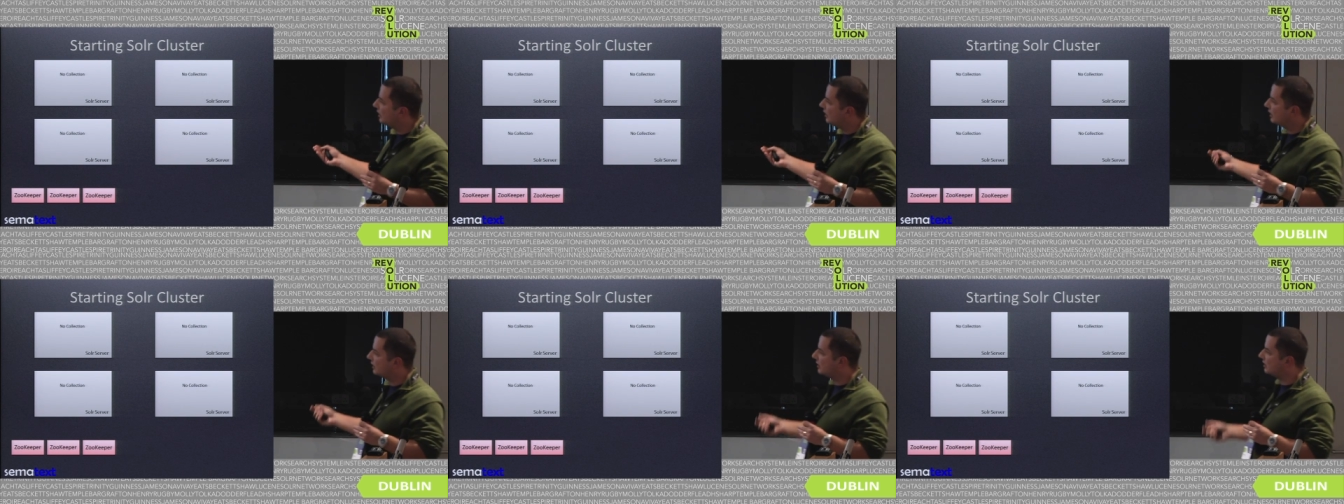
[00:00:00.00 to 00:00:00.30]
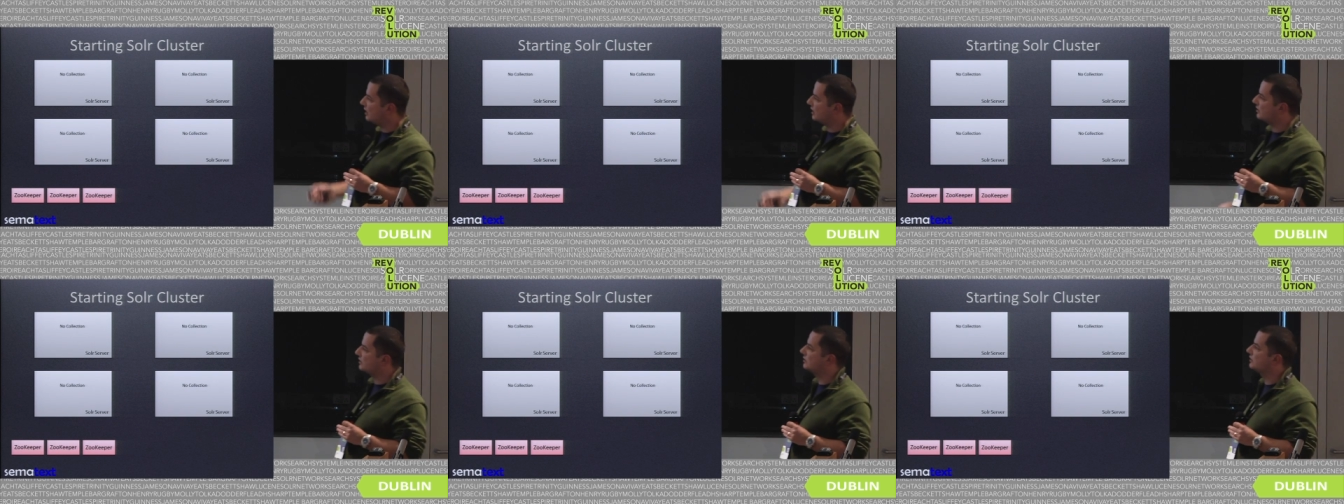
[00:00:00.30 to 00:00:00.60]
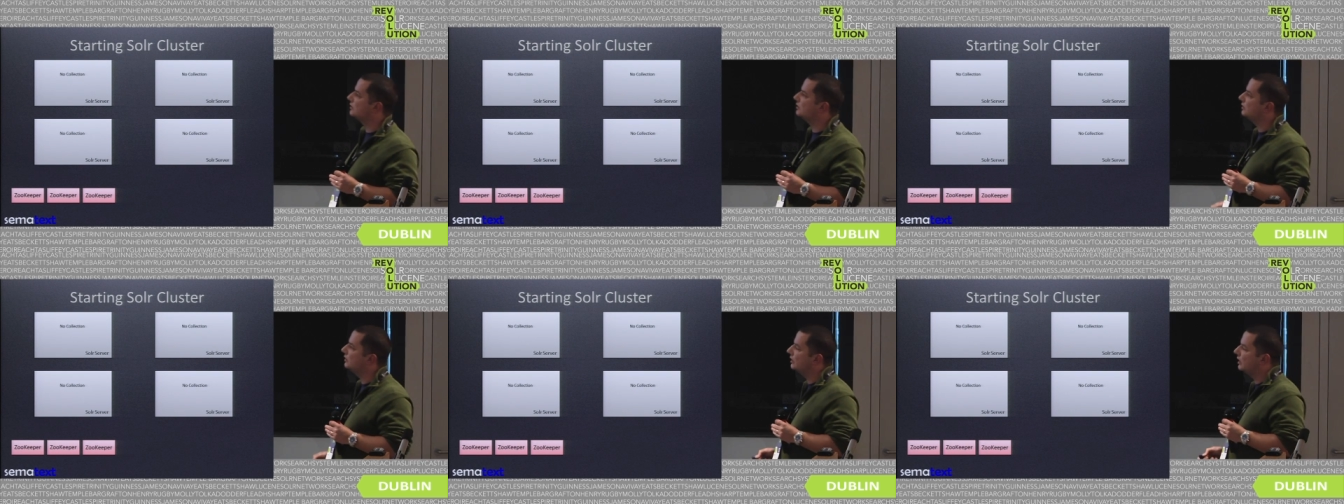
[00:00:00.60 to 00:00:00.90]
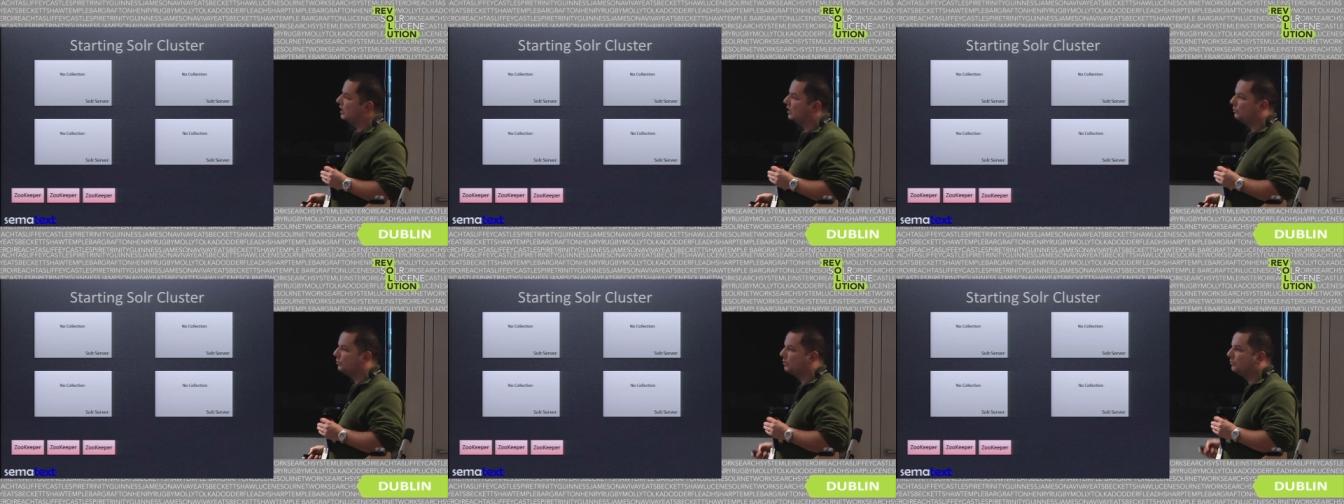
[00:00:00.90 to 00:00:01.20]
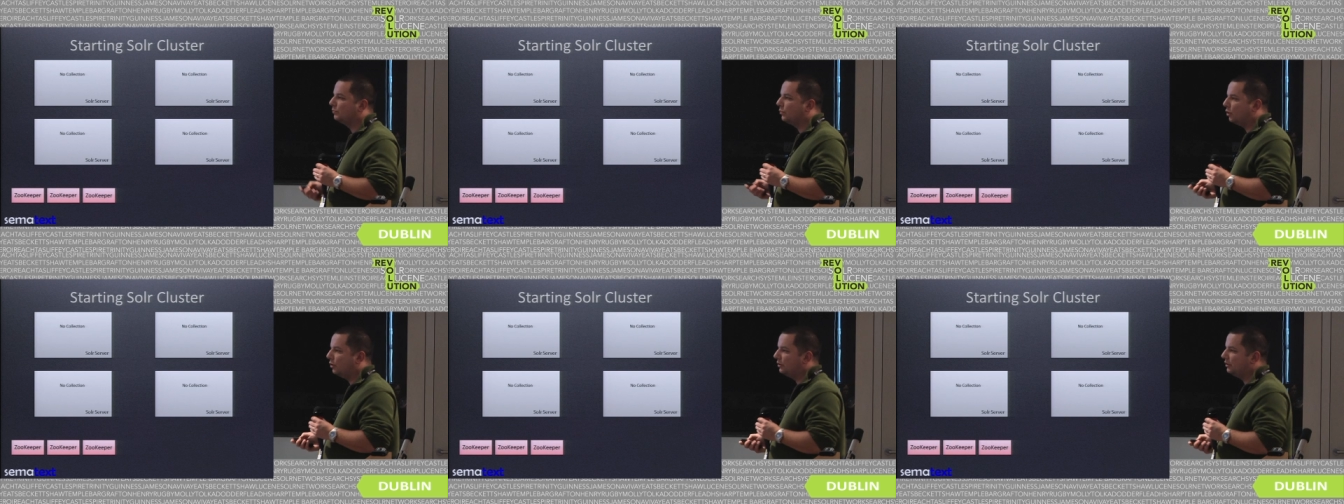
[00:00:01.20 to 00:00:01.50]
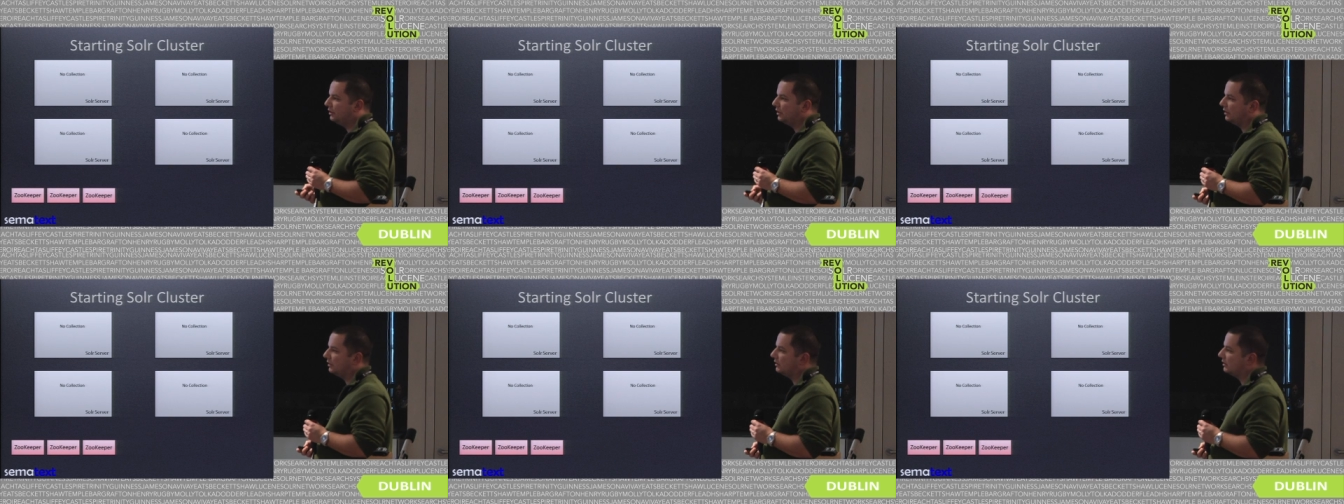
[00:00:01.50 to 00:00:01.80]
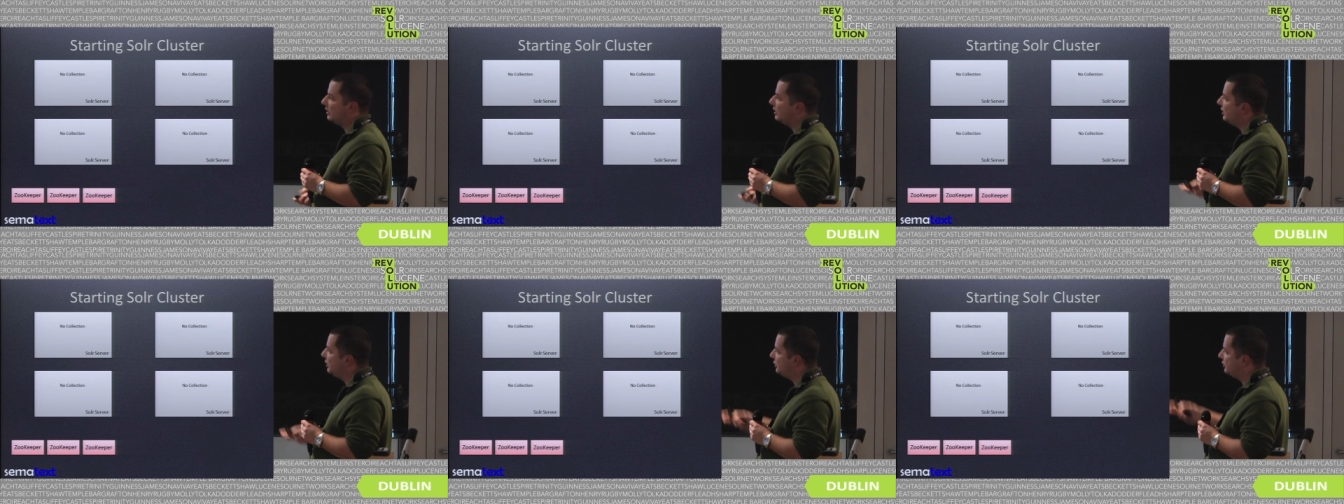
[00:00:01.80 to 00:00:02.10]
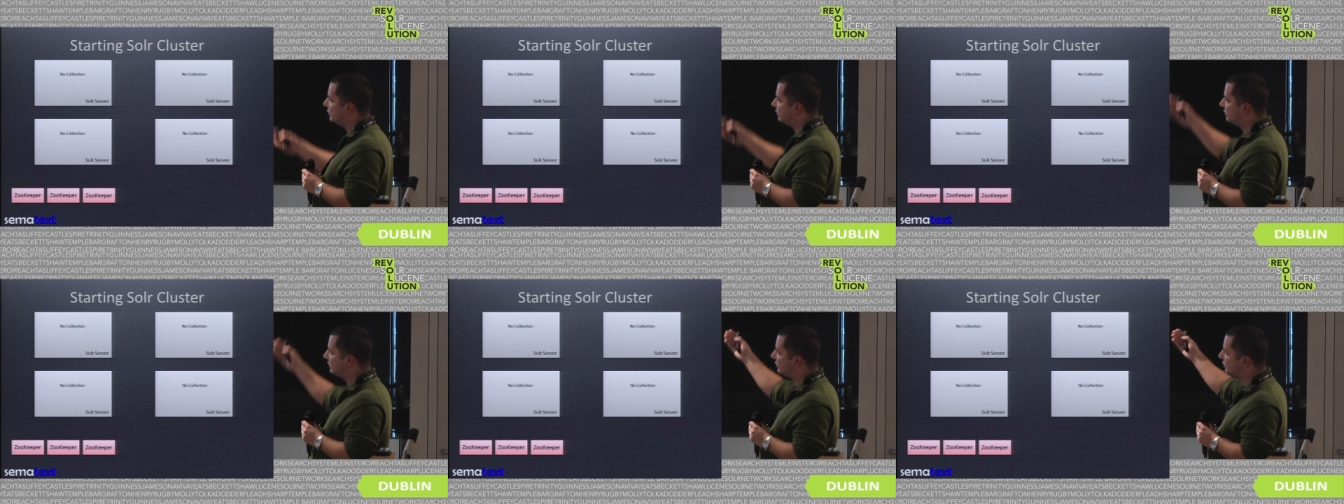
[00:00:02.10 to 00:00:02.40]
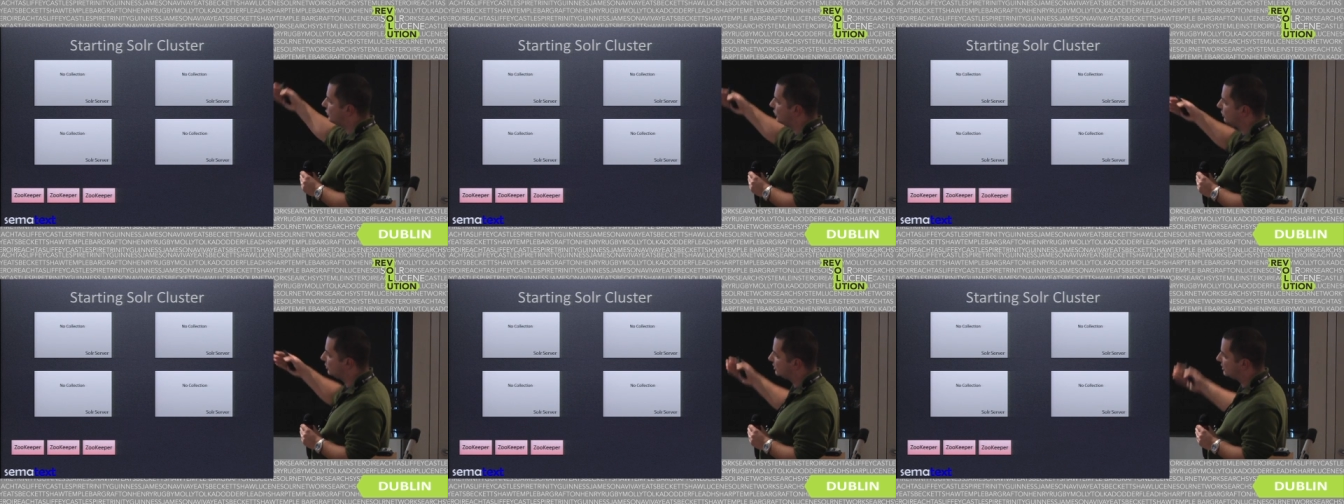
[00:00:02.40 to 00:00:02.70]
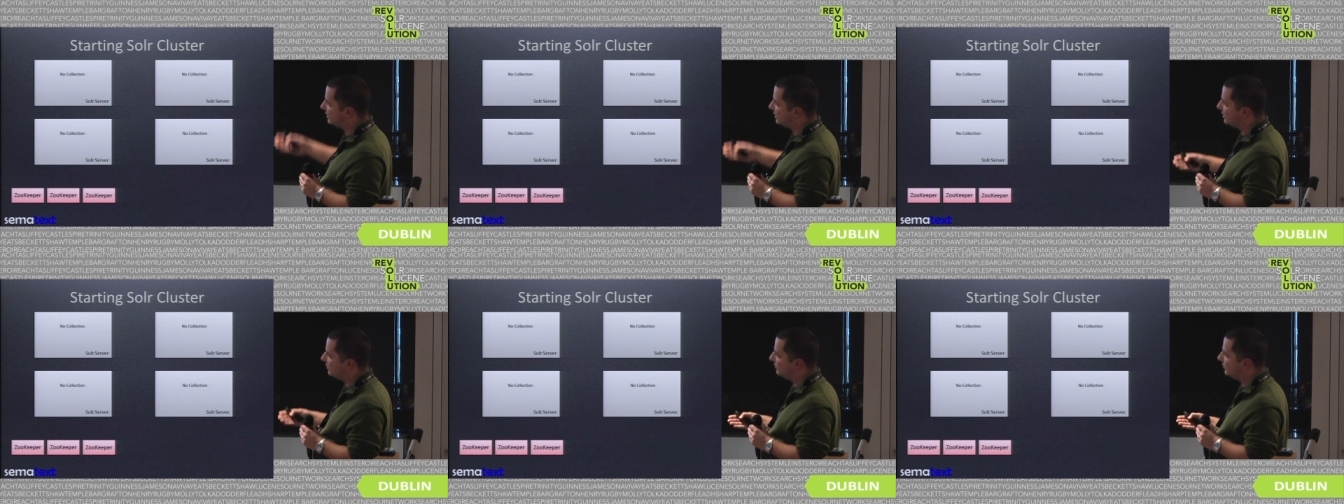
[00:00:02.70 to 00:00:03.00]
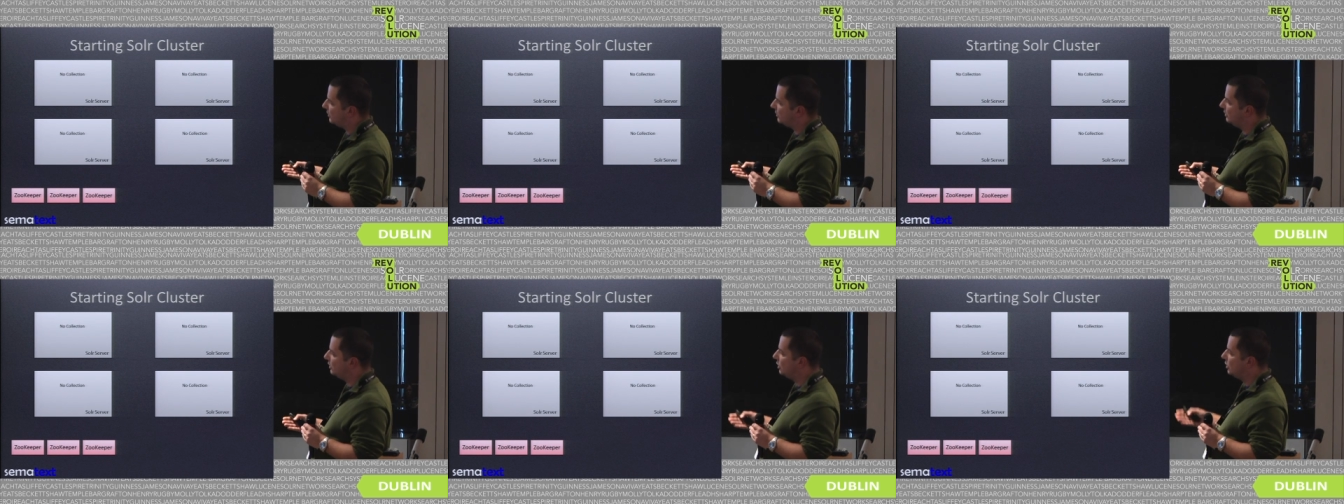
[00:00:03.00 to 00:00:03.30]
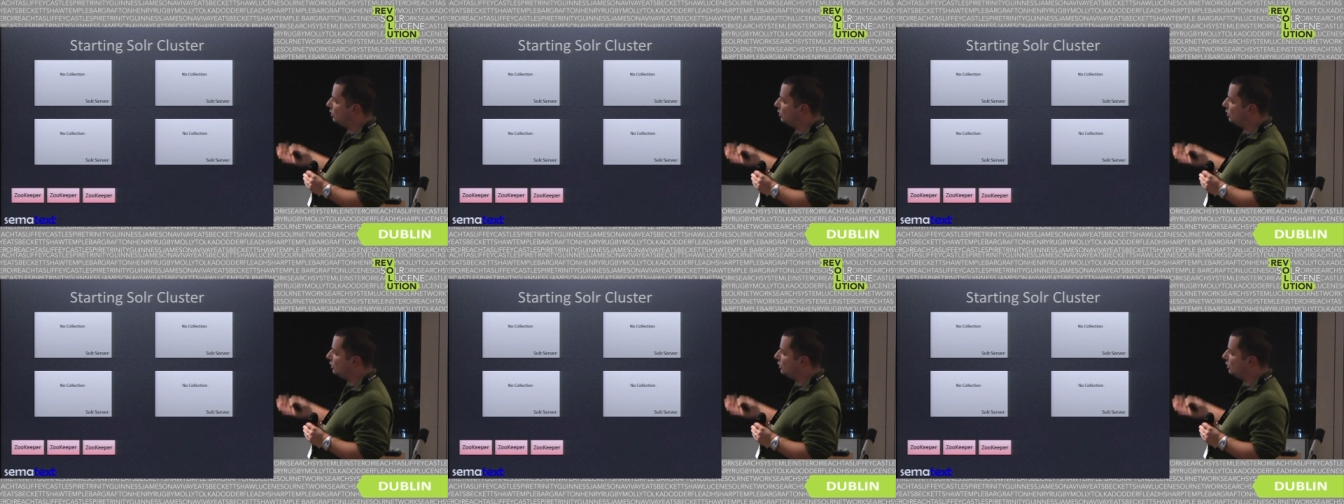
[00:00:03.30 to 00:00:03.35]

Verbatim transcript: a cluster and we point it, each Solr server,